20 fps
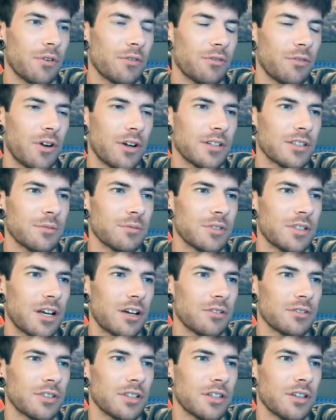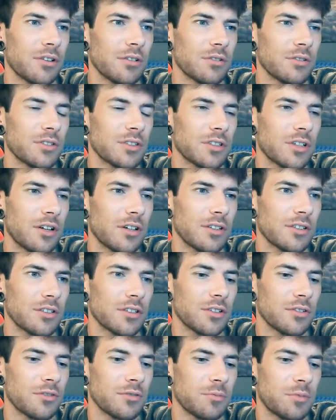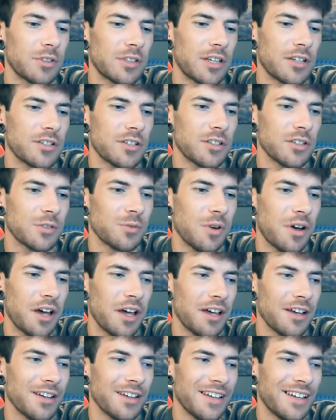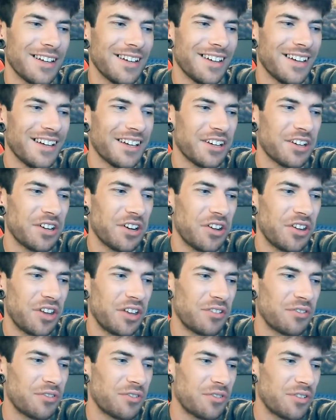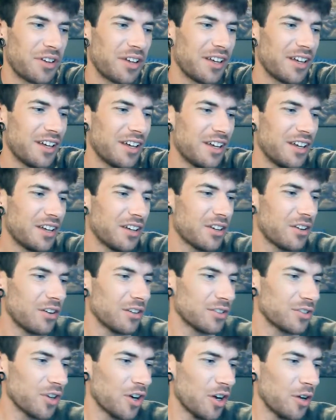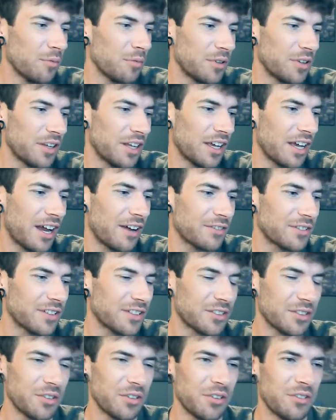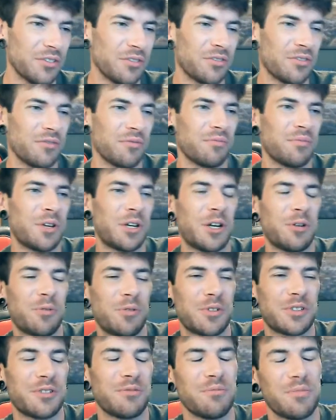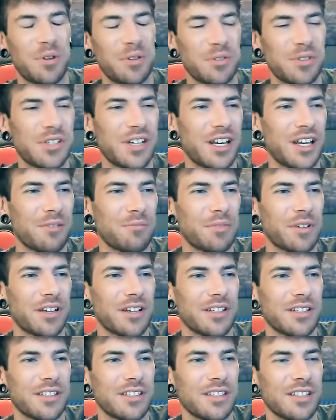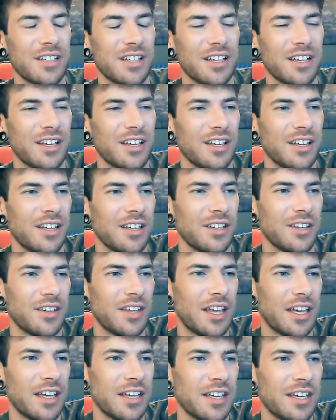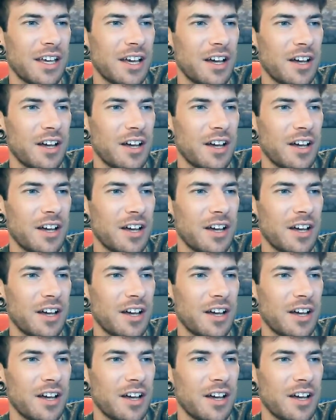finds themselves in those kinds of positions where, they've got a job and they have to sort of put up with some bullshit because they,